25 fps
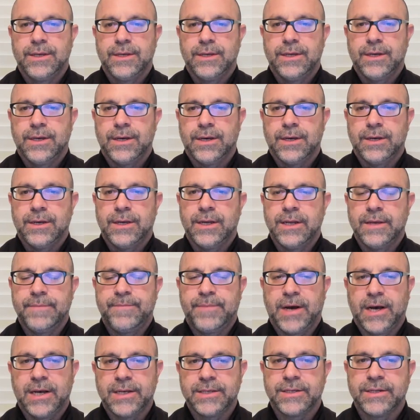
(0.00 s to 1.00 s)
any
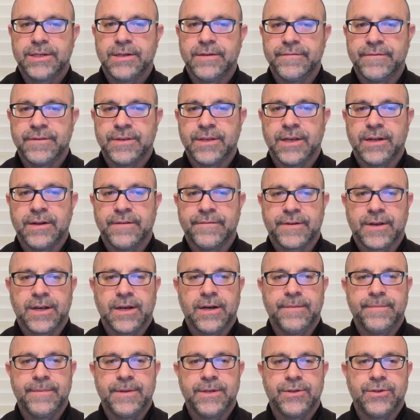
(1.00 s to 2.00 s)
positives that have
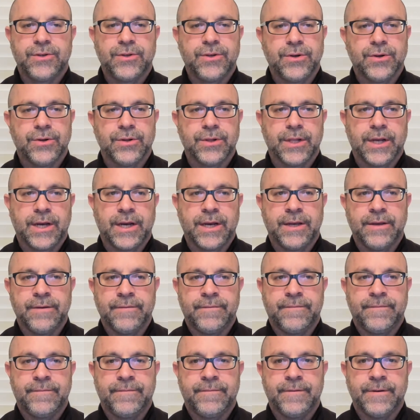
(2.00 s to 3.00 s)
come into your
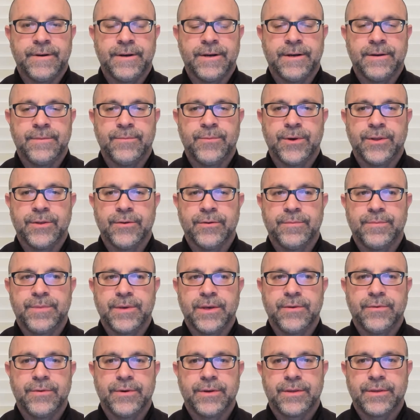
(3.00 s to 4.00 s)
life, whether it
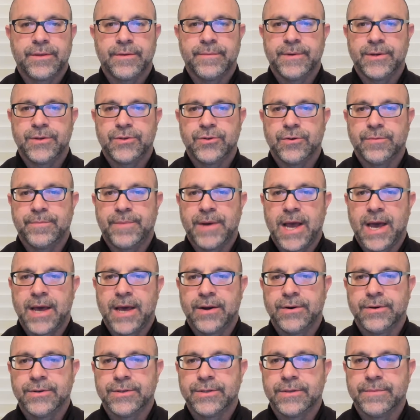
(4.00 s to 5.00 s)
be with habitual
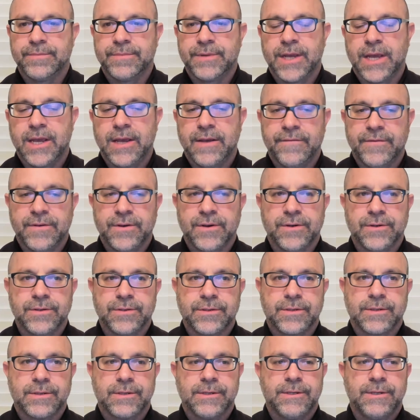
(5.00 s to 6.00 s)
patterns and
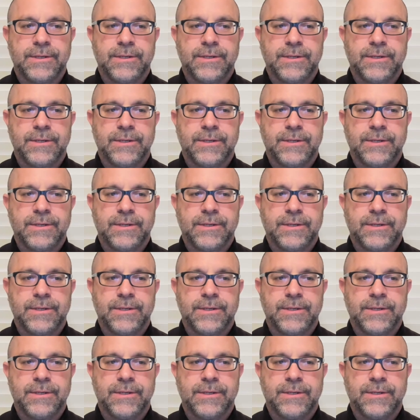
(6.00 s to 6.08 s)
behaviors,